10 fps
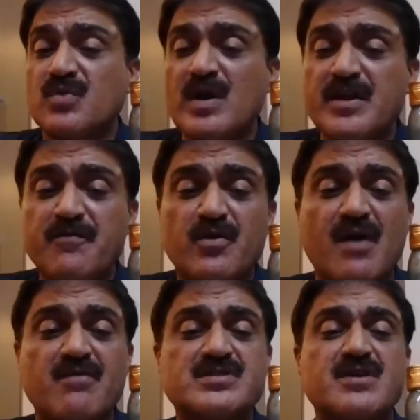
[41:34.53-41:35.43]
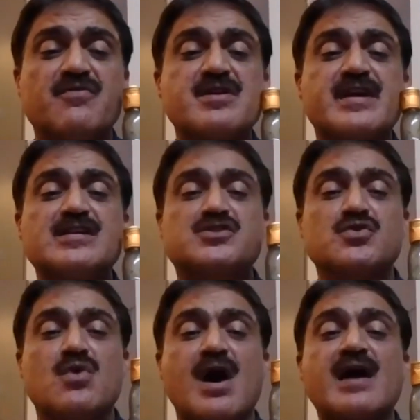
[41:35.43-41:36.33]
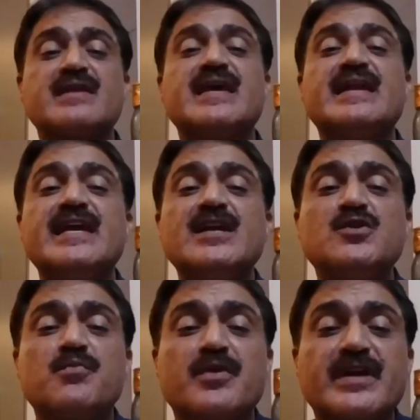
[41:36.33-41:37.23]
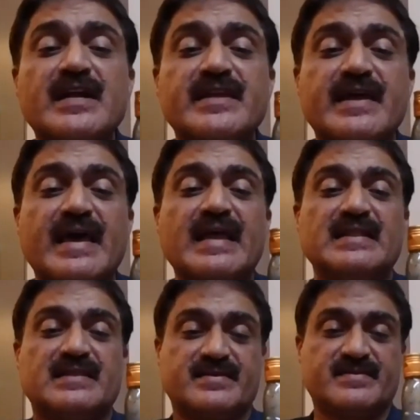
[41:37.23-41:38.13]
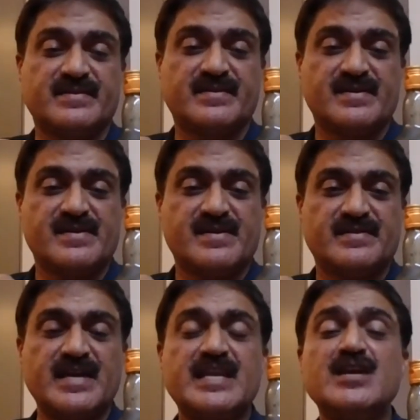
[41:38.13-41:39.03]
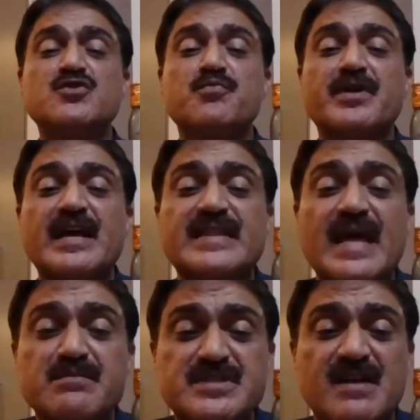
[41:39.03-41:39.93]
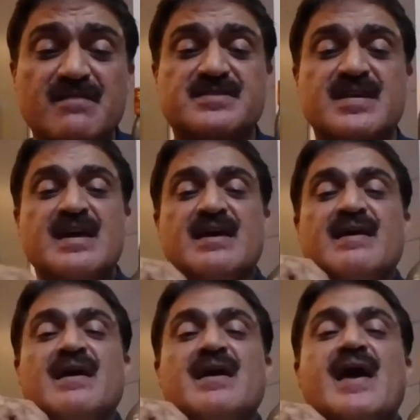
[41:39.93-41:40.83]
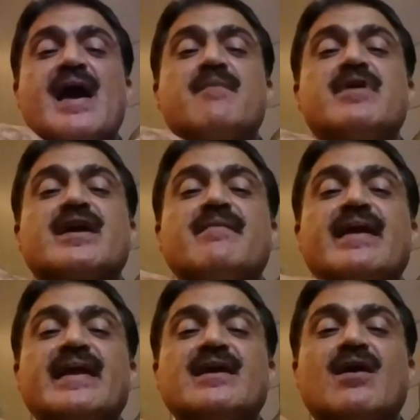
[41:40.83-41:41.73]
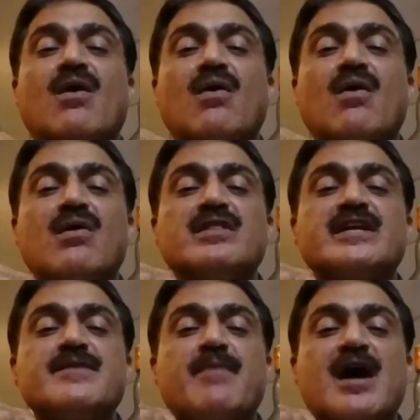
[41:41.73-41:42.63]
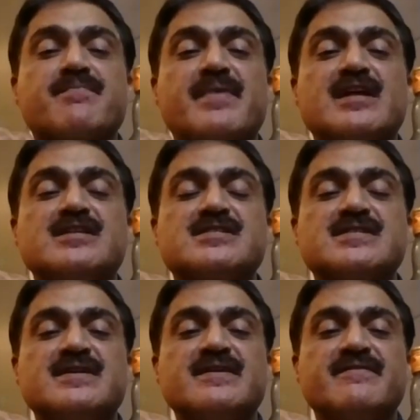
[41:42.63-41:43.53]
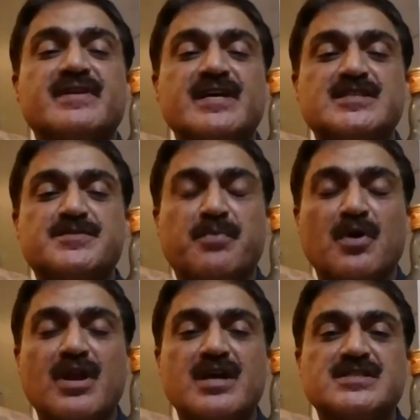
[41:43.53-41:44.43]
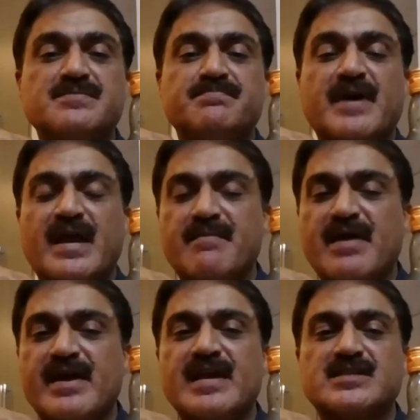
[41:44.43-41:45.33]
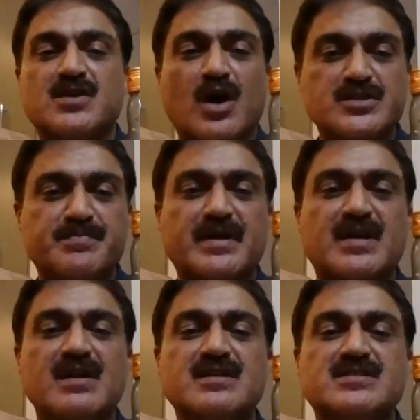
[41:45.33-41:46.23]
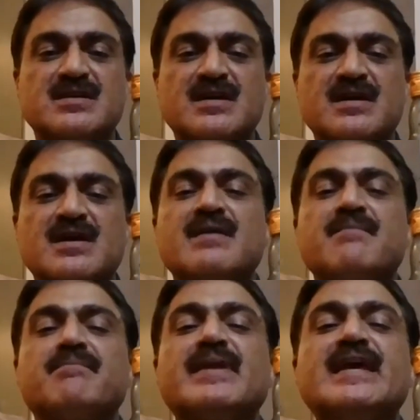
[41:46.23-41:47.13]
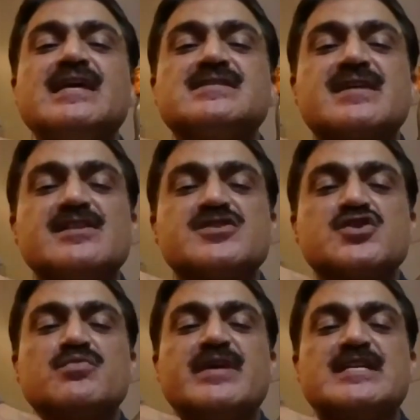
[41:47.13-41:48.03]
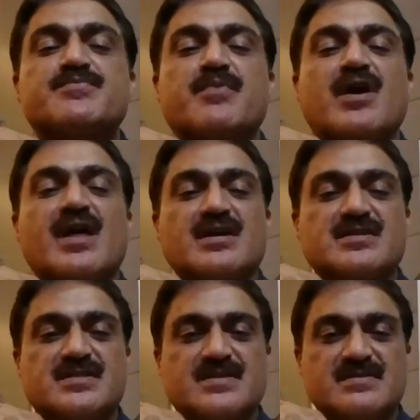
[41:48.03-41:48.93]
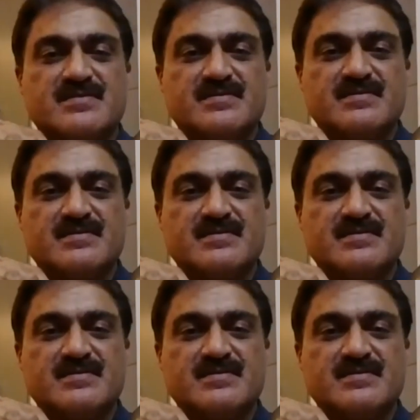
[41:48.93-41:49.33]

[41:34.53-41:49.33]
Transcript: 24 hours, they're working so hard, they need to protect their health. They need to protect themselves. I'm recommending all the departments, whether it's police, paramedics, hospitals, please consume these products